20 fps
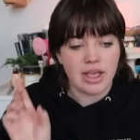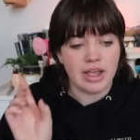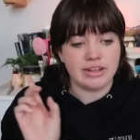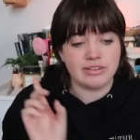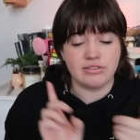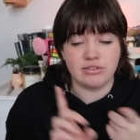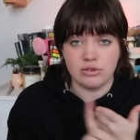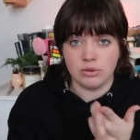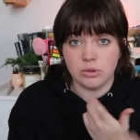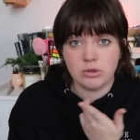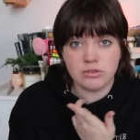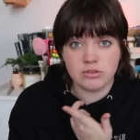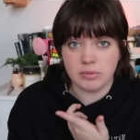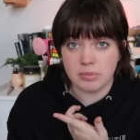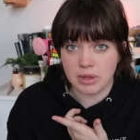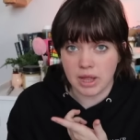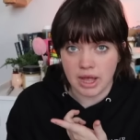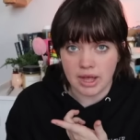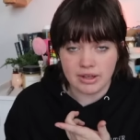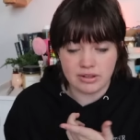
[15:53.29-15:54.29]
It's your
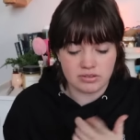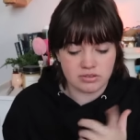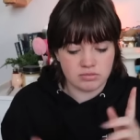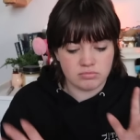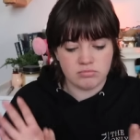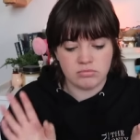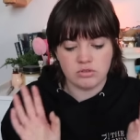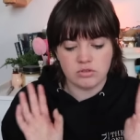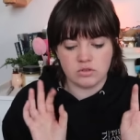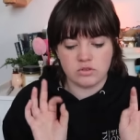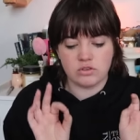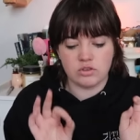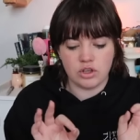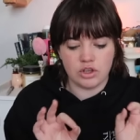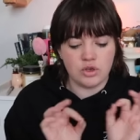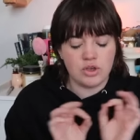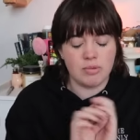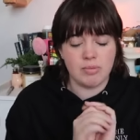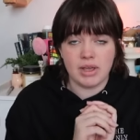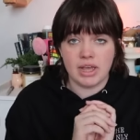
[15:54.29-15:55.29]
supplies. So
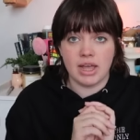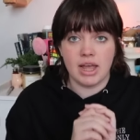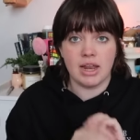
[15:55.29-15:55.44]
you can make it